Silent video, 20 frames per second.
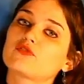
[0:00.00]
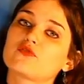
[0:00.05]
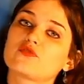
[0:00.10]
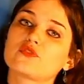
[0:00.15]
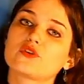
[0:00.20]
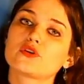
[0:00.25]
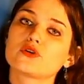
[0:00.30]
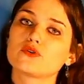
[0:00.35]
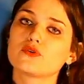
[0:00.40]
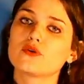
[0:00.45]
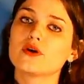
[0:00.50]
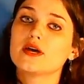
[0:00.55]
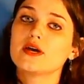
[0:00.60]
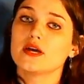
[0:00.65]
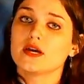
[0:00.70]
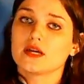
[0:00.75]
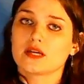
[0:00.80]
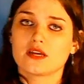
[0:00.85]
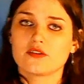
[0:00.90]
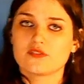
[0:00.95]
you,
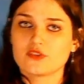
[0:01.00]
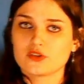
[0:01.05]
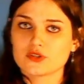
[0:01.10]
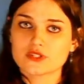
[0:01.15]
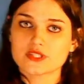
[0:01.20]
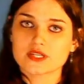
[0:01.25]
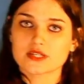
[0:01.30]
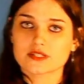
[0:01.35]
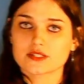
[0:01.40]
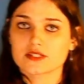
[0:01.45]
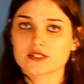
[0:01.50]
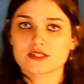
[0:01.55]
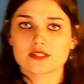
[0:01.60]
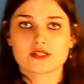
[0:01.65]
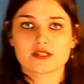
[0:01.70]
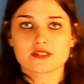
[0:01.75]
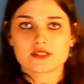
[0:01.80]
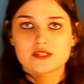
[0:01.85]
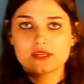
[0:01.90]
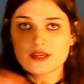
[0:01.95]
give you
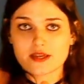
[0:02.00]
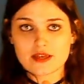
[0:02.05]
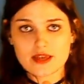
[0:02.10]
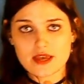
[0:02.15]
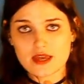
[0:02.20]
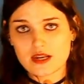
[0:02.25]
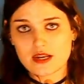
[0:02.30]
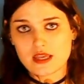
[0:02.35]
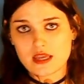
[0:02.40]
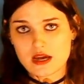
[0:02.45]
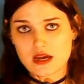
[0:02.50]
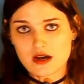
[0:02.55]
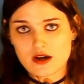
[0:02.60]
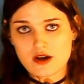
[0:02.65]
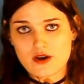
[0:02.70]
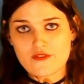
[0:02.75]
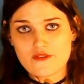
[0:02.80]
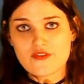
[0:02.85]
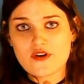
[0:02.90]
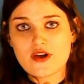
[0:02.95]
sicknesses, any
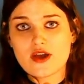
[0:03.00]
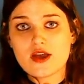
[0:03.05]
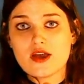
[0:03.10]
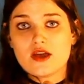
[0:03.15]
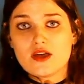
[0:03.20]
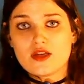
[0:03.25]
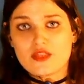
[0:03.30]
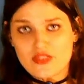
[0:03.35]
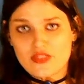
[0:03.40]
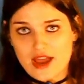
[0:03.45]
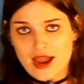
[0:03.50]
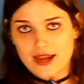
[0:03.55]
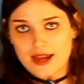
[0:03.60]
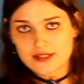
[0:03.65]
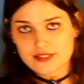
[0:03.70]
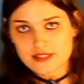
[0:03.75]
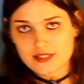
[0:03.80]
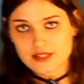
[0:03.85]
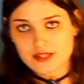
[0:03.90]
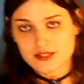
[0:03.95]
of that.
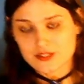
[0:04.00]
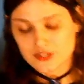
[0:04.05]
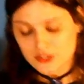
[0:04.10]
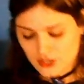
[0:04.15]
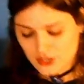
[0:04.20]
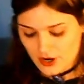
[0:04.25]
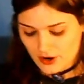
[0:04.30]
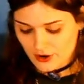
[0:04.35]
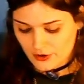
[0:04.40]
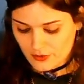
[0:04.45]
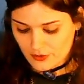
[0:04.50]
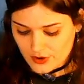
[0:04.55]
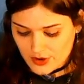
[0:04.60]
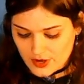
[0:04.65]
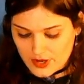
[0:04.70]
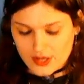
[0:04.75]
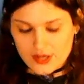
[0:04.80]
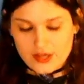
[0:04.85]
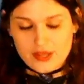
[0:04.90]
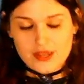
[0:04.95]
So,
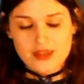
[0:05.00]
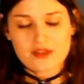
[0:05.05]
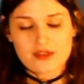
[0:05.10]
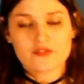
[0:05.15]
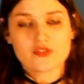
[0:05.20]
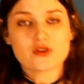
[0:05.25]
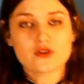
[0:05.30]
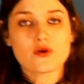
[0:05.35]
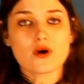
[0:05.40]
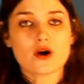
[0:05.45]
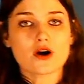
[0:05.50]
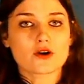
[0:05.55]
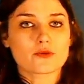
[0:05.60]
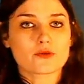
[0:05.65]
if you are